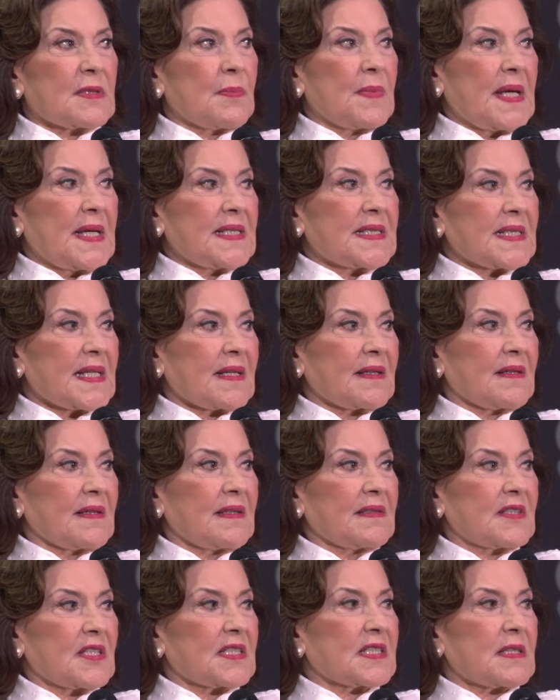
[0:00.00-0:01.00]
amazing.
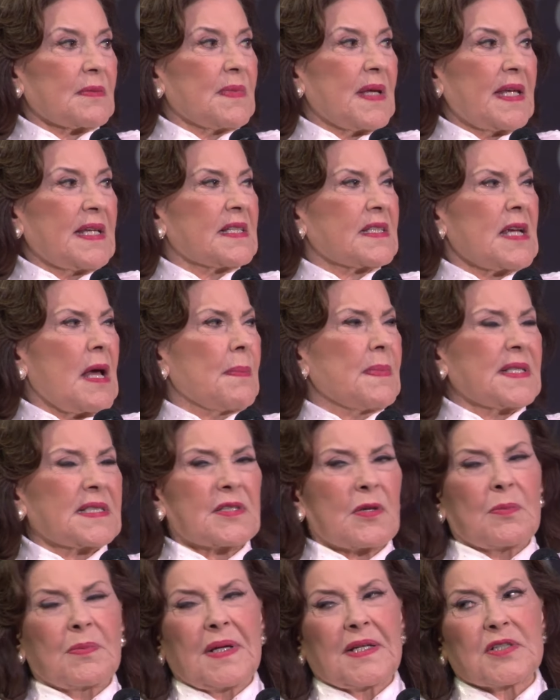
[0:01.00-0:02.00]
Just amazing. He taught me
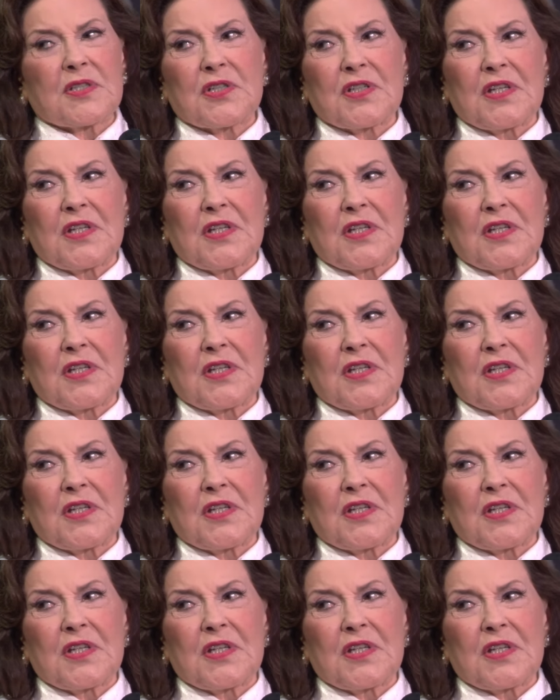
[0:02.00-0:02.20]
so much.